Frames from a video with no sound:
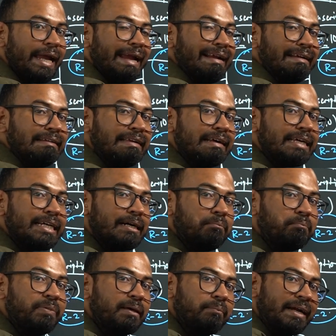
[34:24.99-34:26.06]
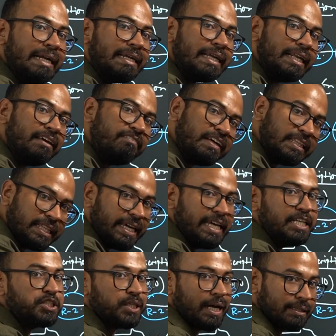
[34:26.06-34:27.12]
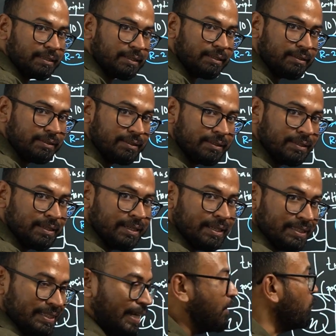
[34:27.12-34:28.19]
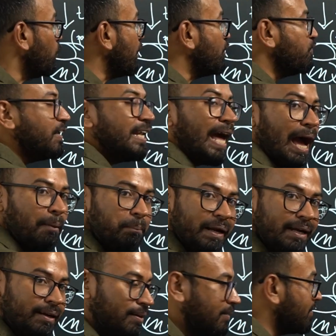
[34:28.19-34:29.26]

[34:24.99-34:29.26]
intercomplementary with each other, then what will happen?